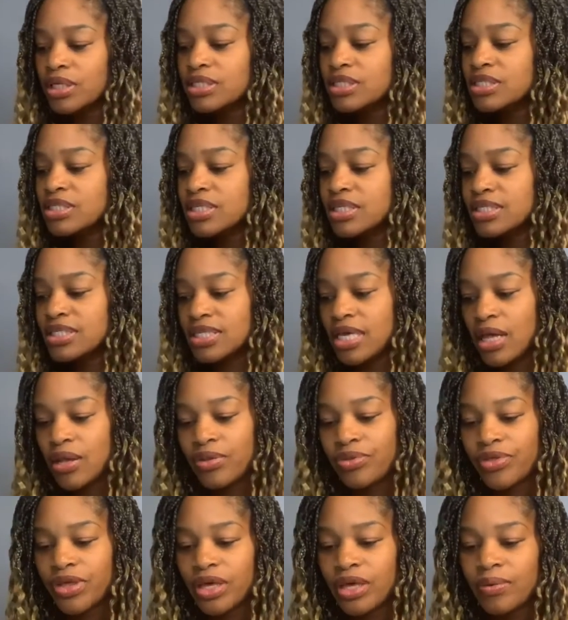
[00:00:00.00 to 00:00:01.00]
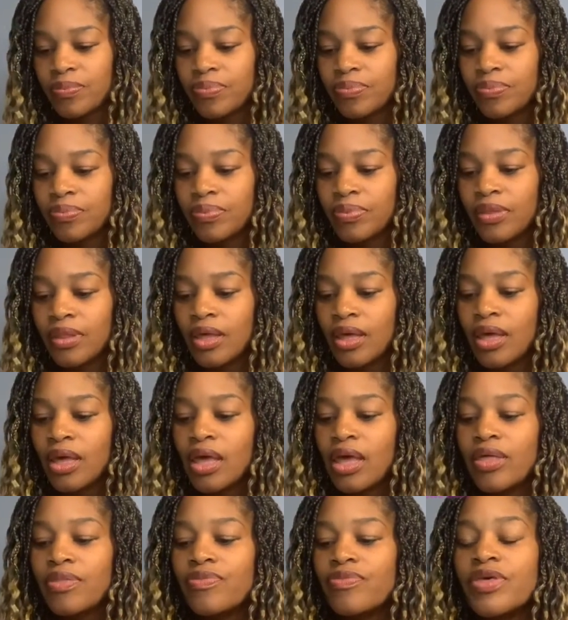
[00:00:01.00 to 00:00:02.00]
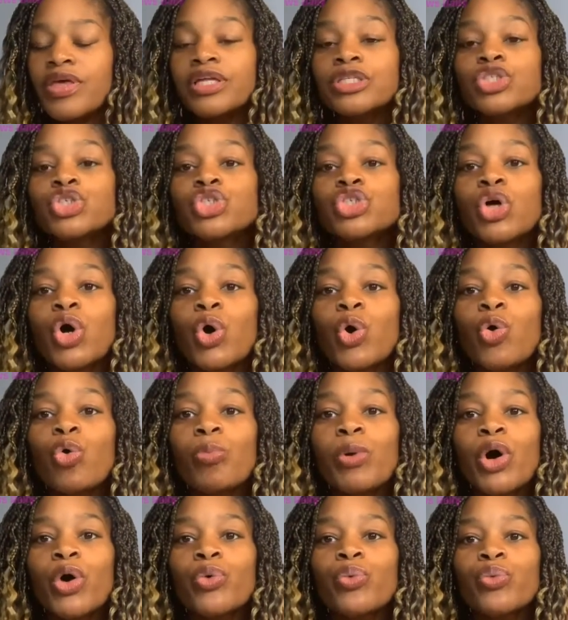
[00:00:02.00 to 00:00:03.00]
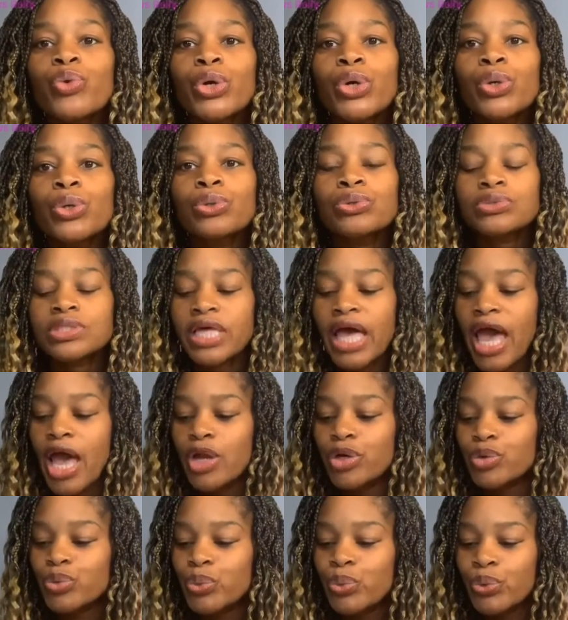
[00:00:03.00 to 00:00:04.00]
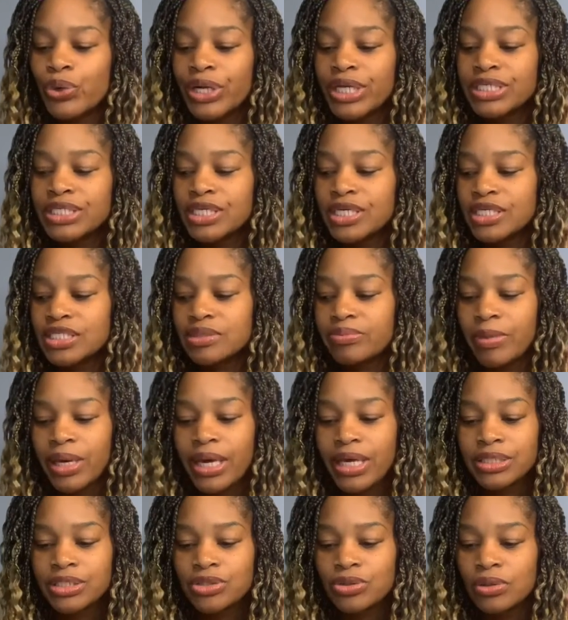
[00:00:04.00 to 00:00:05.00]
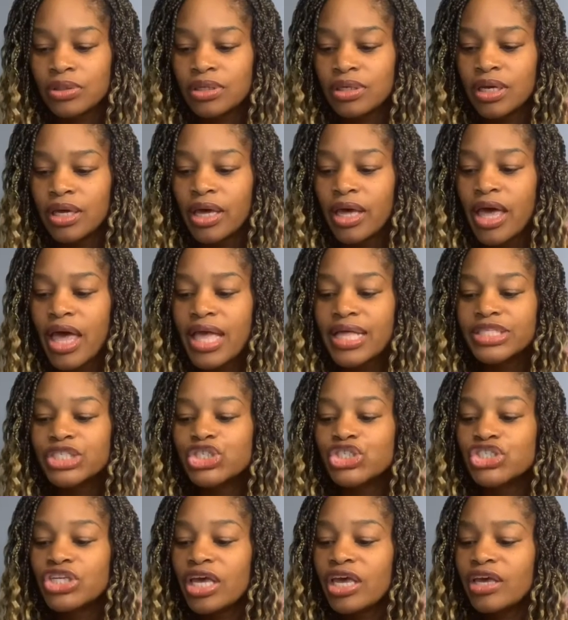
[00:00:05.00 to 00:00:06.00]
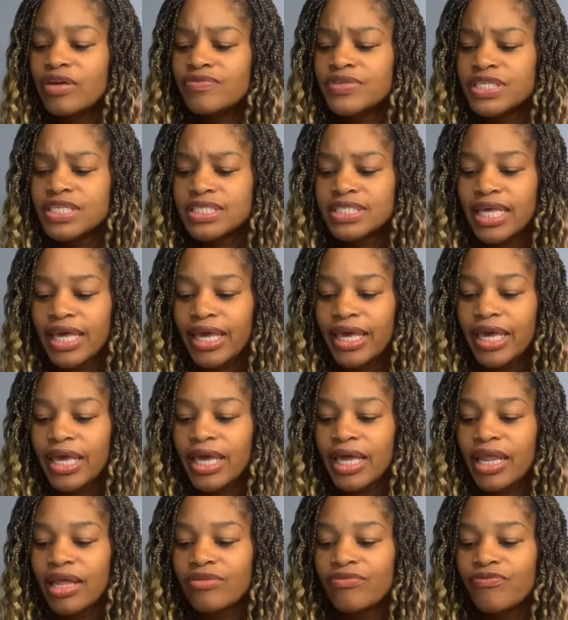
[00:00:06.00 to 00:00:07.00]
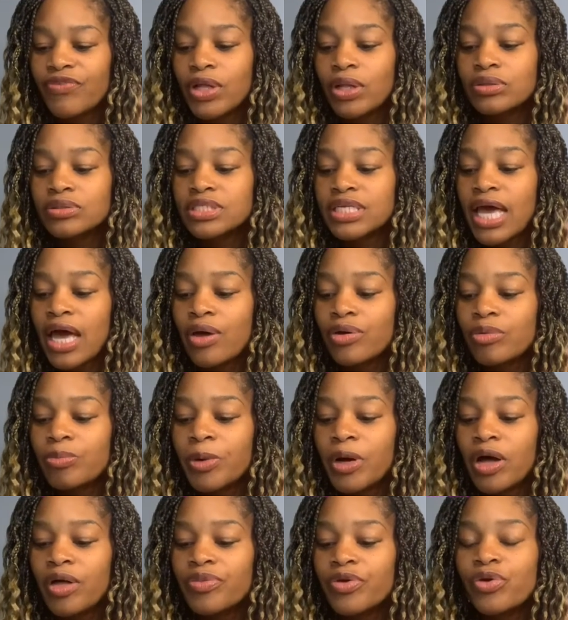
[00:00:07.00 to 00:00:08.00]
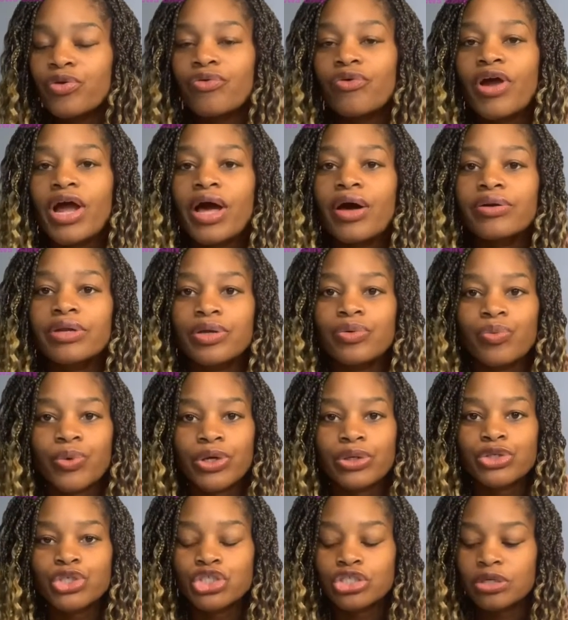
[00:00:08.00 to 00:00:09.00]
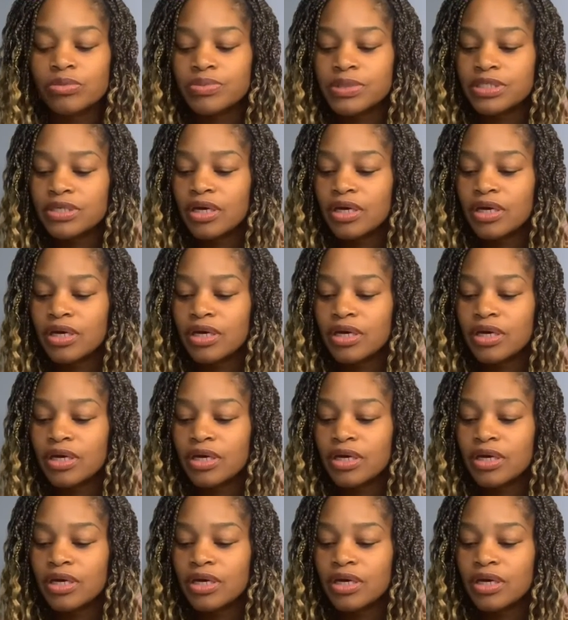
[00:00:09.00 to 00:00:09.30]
to tell thee." Then Job arose and rent his mantle, shaved his head, and fell down upon the ground and worshipped,